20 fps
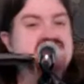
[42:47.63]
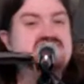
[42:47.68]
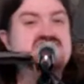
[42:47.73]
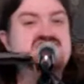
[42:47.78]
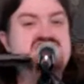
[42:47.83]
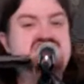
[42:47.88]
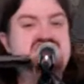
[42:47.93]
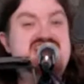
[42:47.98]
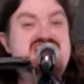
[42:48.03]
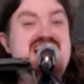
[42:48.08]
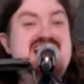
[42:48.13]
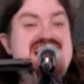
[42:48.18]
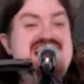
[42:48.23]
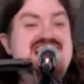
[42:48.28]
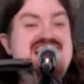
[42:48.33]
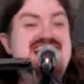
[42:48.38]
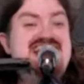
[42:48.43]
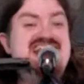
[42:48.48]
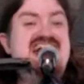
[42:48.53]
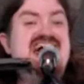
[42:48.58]
sha
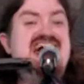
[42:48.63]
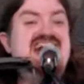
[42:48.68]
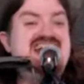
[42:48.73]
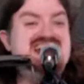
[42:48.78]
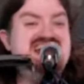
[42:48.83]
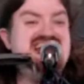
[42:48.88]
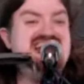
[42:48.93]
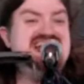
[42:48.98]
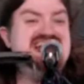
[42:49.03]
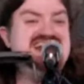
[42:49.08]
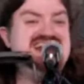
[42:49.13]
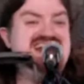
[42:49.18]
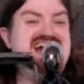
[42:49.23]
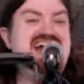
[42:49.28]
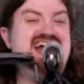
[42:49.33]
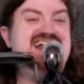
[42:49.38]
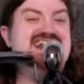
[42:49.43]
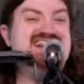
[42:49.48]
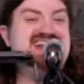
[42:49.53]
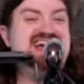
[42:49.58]
la la la la
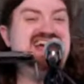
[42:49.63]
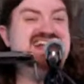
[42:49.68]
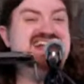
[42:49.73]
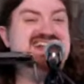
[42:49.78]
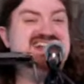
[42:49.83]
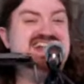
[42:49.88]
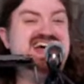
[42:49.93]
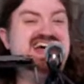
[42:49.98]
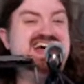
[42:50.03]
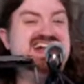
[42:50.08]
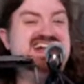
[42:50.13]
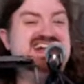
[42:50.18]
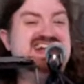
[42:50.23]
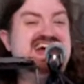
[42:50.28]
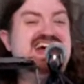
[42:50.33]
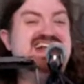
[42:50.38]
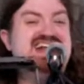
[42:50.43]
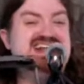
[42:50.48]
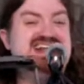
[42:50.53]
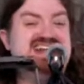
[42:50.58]
la la la
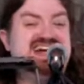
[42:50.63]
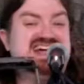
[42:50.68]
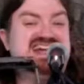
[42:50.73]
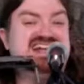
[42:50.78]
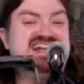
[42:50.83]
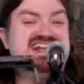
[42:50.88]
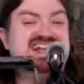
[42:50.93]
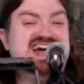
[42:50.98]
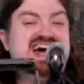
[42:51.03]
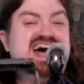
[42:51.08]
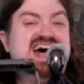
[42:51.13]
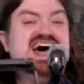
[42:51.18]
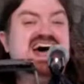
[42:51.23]
la la,